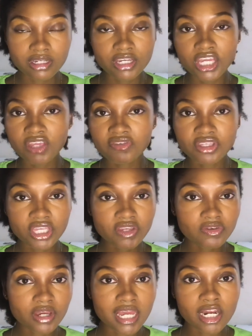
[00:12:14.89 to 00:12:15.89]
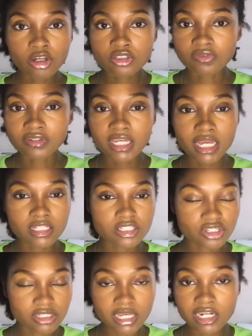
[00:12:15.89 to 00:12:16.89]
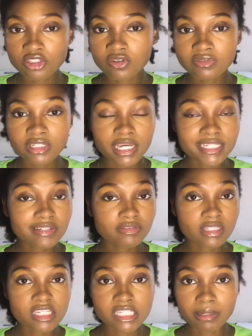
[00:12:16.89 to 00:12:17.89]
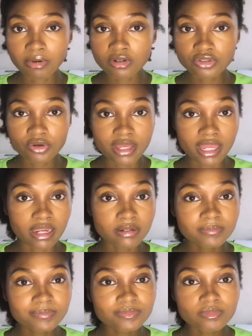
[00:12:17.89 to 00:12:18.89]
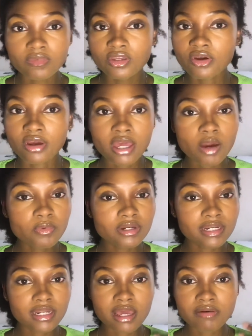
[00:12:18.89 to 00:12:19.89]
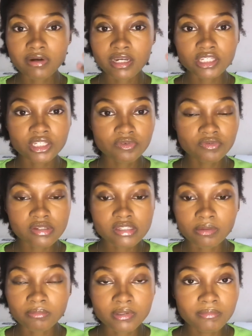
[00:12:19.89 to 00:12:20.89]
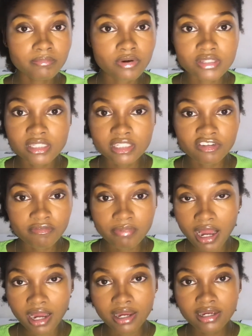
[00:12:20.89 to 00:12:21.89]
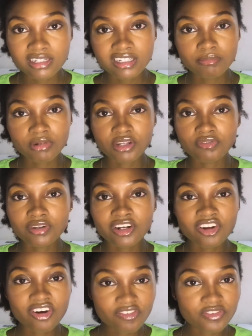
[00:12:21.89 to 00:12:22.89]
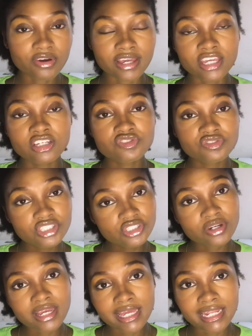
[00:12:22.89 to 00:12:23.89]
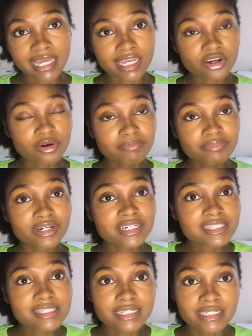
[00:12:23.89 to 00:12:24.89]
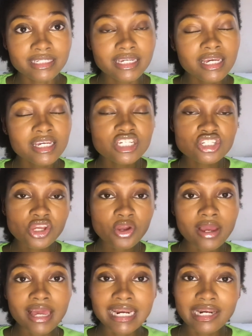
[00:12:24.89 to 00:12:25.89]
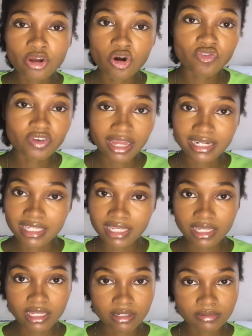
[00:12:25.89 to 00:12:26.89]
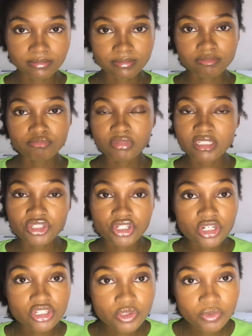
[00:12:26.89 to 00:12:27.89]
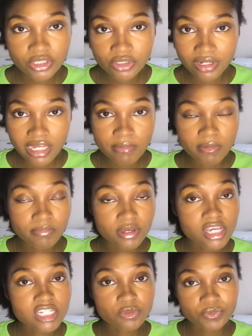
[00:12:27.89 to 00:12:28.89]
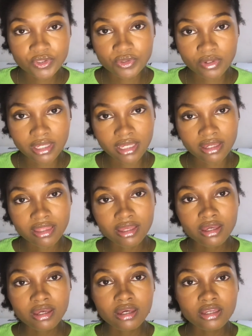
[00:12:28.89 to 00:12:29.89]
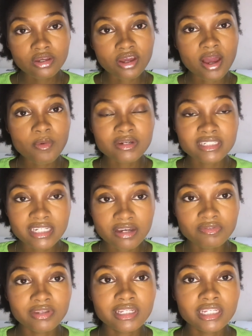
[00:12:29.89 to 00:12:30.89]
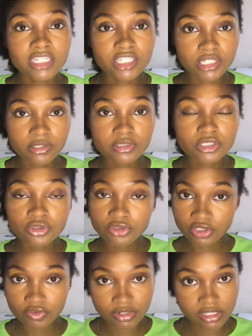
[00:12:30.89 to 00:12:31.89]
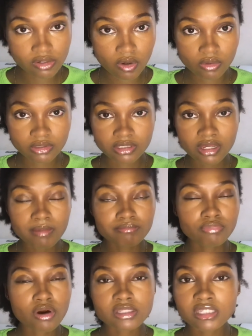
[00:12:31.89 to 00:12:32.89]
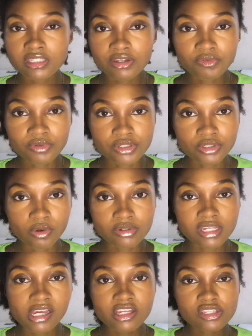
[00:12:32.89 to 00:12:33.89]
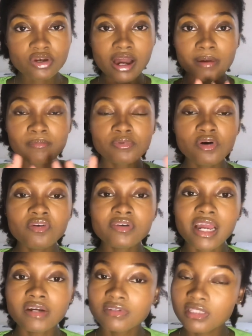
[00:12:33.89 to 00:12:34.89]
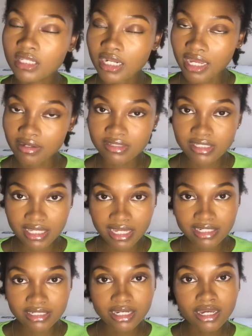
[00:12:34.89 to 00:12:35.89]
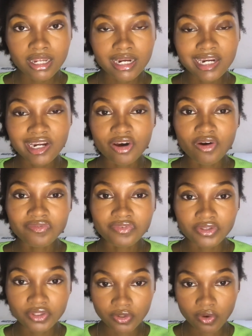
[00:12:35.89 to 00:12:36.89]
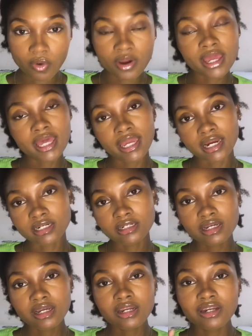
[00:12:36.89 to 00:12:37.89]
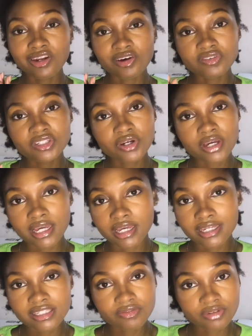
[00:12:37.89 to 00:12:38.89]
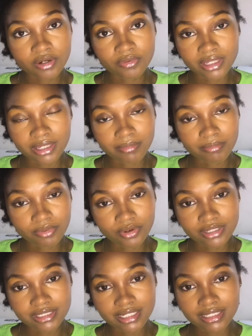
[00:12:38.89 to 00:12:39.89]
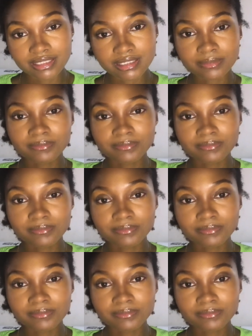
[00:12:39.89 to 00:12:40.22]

If you give your hair a lot of hate, you say a lot of negative things about your hair would never give you something positive back. But if you love your hair, you treat your hair like a person. Show your hair love and care. Be gentle with your hair. Be patient with your hair. Your hair will definitely yield good results, positive results. So above everything I have said, love your hair. Loving your hair is very important.